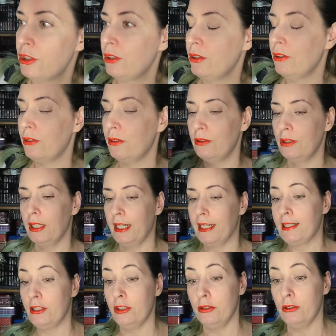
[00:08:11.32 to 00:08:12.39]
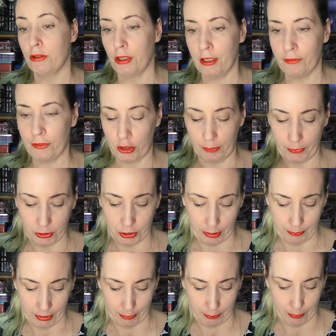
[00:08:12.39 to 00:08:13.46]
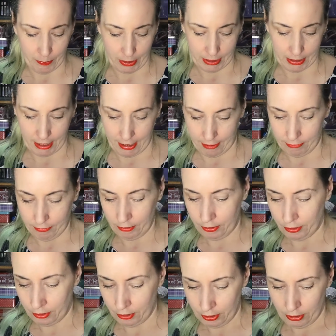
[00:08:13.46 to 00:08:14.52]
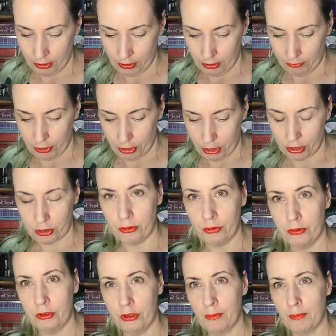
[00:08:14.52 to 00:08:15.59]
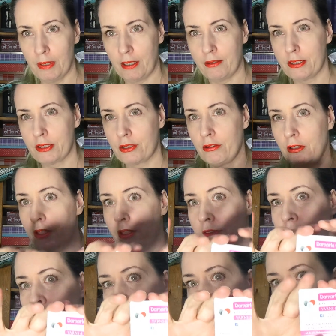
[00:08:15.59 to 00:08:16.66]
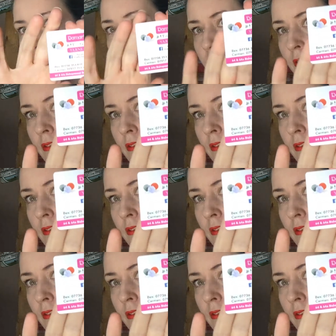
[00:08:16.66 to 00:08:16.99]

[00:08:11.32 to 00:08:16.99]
to a new craft shop that's opened up in my town, which is called Damaris Crafts.